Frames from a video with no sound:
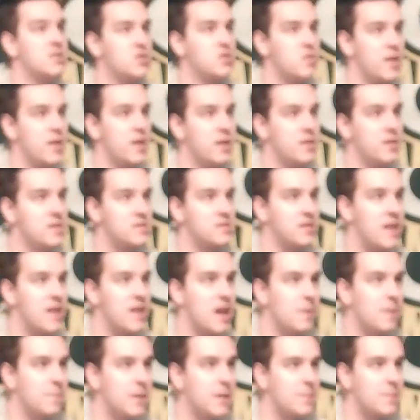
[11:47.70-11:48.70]
traded. There's a
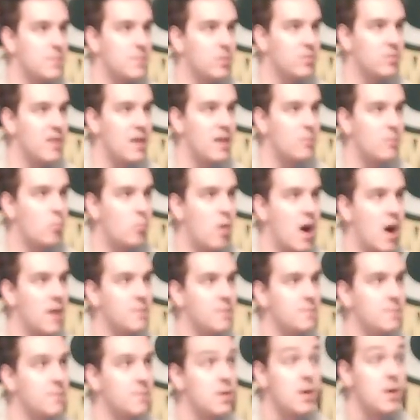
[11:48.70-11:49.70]
lot of people that want
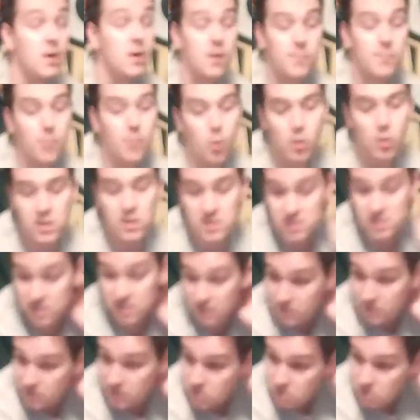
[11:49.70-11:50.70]
Portis
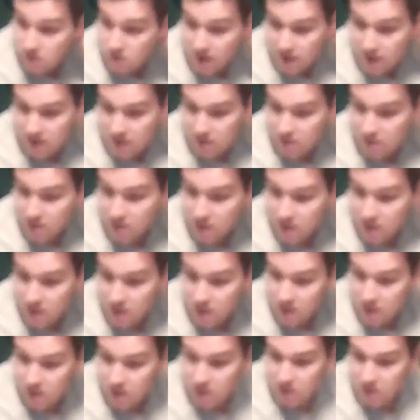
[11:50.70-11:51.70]
even traded.
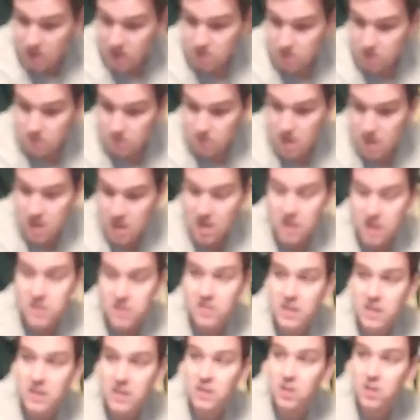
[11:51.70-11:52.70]
And I
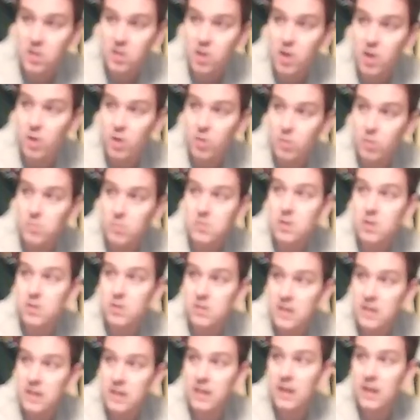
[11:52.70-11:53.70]
think, you know, they're
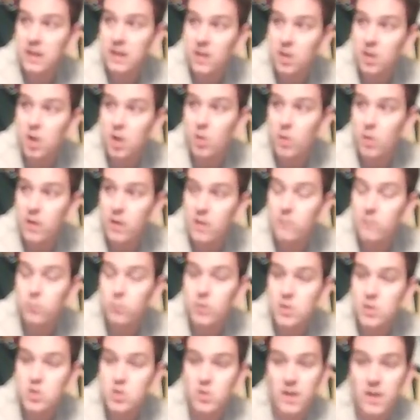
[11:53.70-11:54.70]
thinking, you know what, if
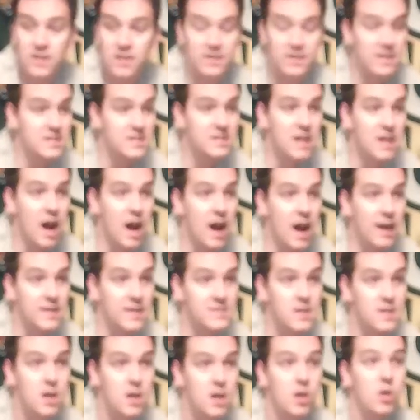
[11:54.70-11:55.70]
we trade these
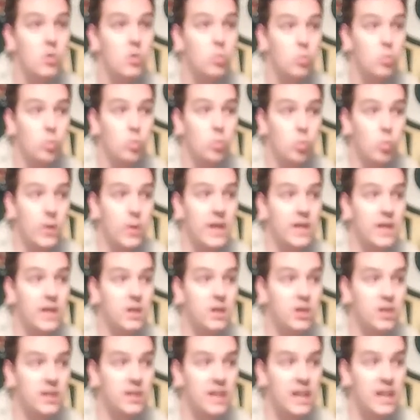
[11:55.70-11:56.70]
guys, we
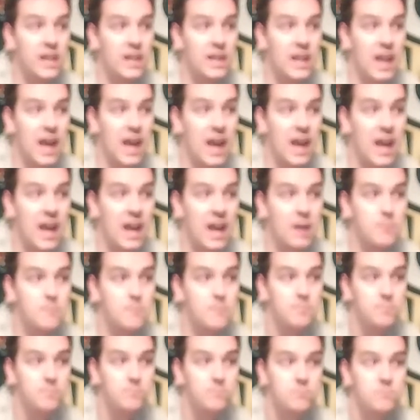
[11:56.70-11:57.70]
could get a
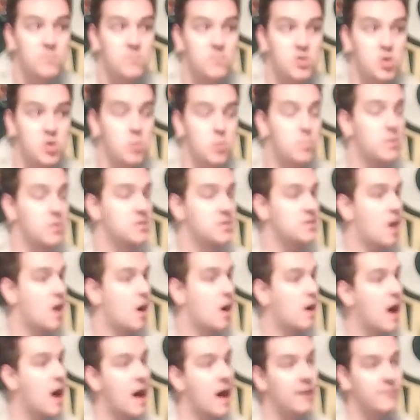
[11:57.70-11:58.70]

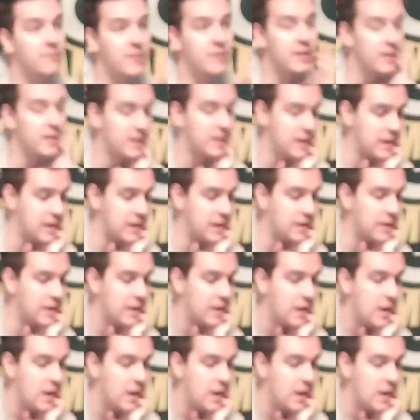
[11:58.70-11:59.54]
superstar out of it. And